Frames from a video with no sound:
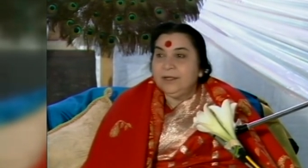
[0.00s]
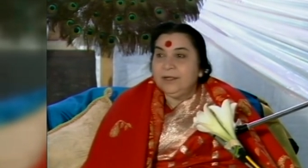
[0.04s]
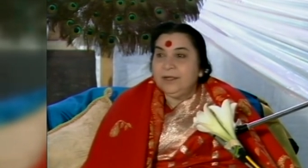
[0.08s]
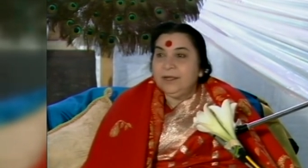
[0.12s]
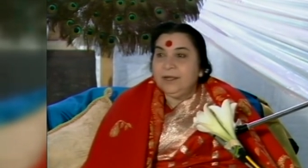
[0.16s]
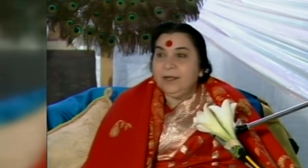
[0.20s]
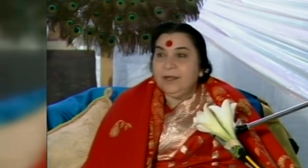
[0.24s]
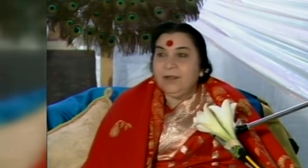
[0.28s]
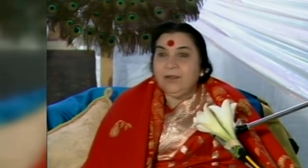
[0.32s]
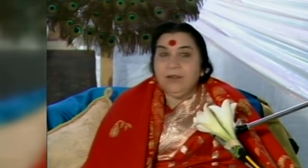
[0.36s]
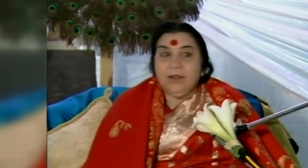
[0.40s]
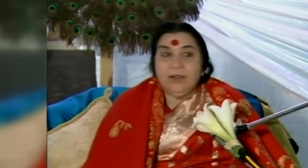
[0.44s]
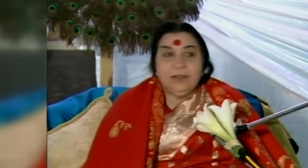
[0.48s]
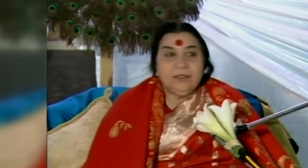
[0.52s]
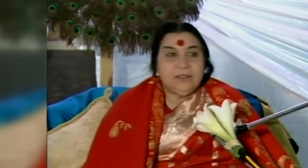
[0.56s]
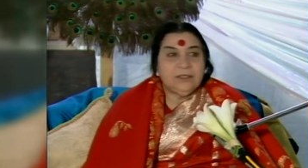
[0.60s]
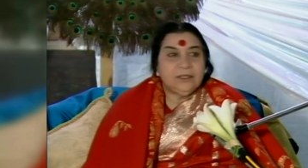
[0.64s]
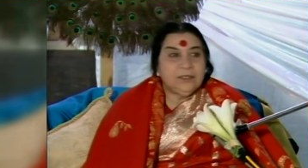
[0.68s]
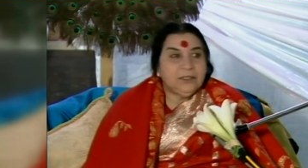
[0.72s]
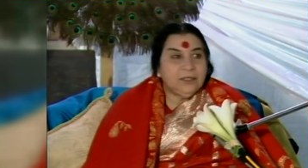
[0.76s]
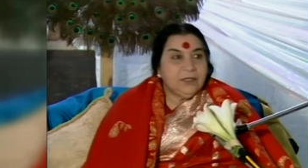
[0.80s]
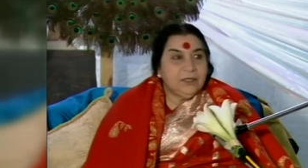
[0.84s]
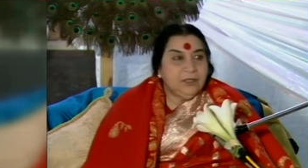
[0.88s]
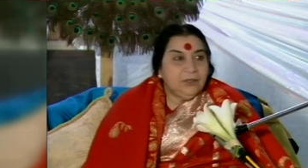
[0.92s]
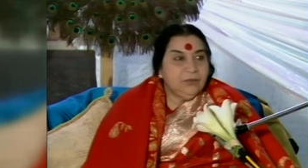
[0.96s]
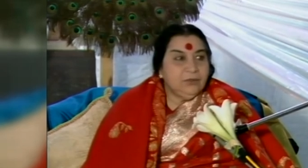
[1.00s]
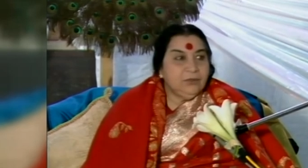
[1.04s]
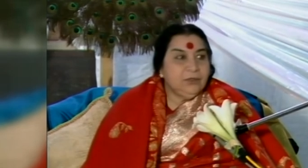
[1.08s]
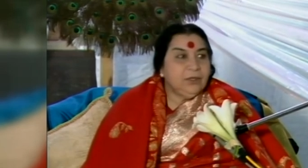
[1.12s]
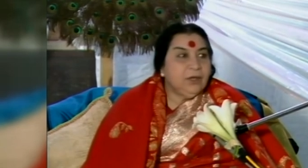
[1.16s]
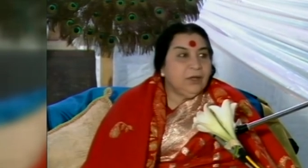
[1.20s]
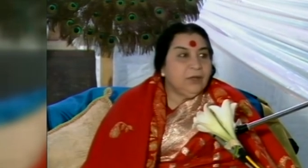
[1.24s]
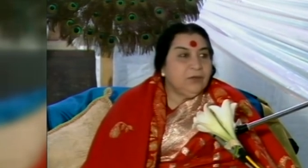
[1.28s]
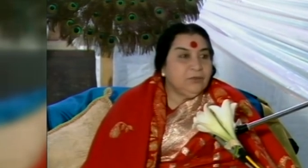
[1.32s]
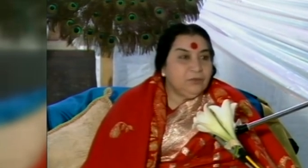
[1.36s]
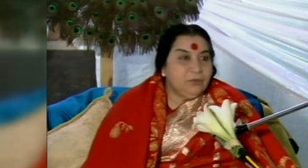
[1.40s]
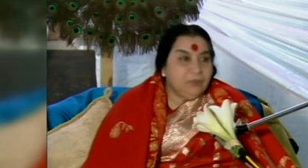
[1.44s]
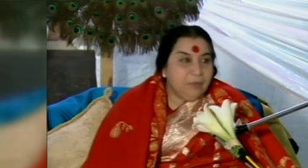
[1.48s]
And I got such a huge
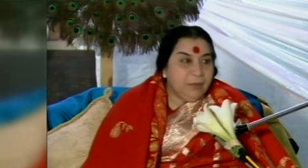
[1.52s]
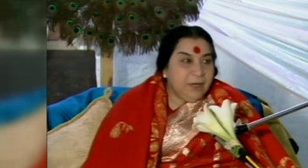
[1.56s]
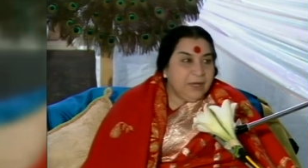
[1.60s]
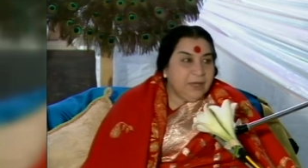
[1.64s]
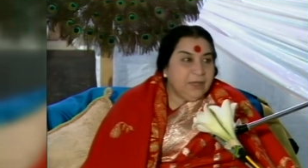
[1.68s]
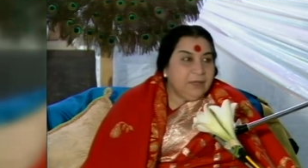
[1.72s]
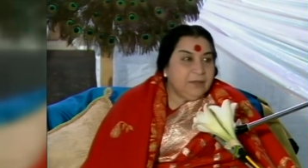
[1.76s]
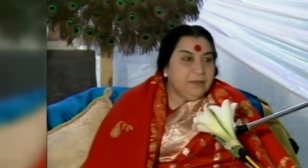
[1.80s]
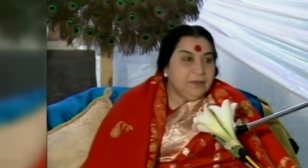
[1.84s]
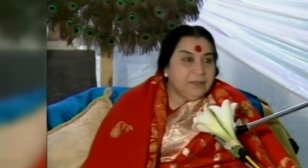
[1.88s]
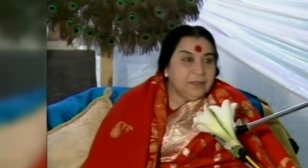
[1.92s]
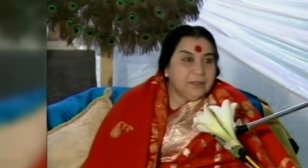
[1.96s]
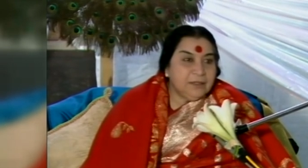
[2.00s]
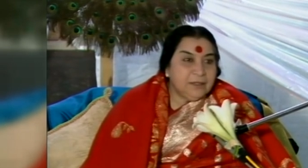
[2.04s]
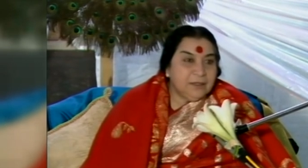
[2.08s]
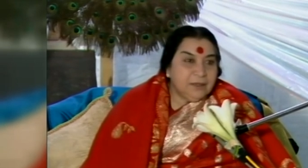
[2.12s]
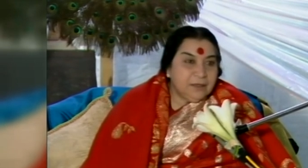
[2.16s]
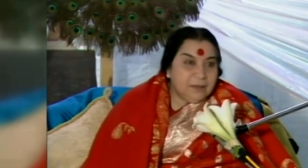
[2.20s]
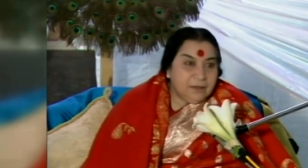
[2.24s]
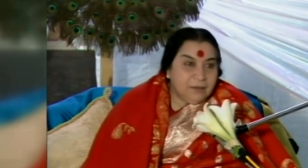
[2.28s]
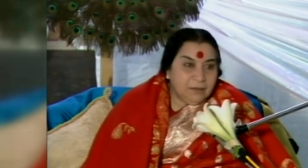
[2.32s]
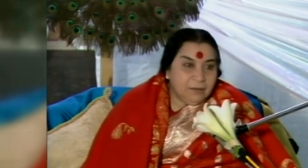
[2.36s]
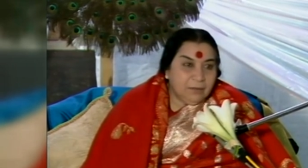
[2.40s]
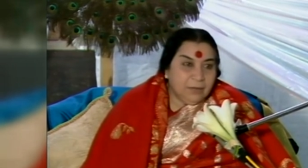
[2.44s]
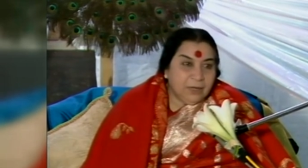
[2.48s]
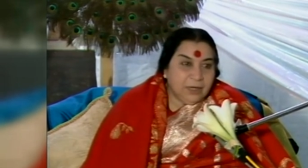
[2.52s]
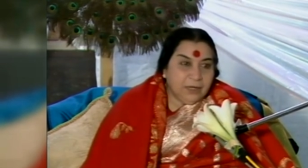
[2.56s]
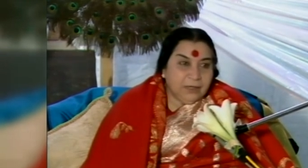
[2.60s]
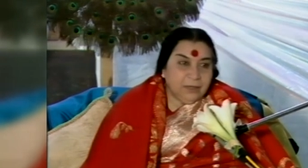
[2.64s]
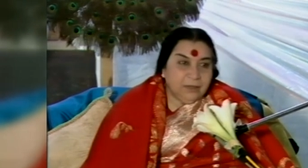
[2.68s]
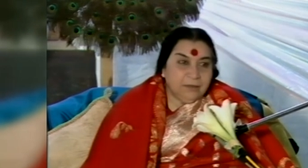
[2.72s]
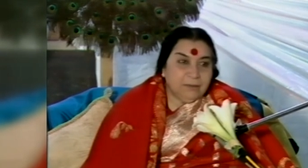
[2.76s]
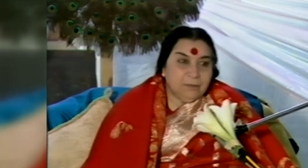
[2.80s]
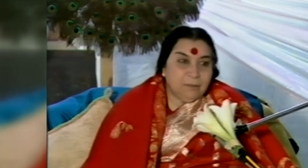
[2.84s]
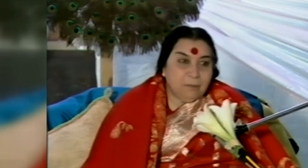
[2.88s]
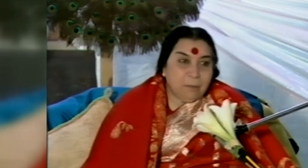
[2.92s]
house made in such a little money.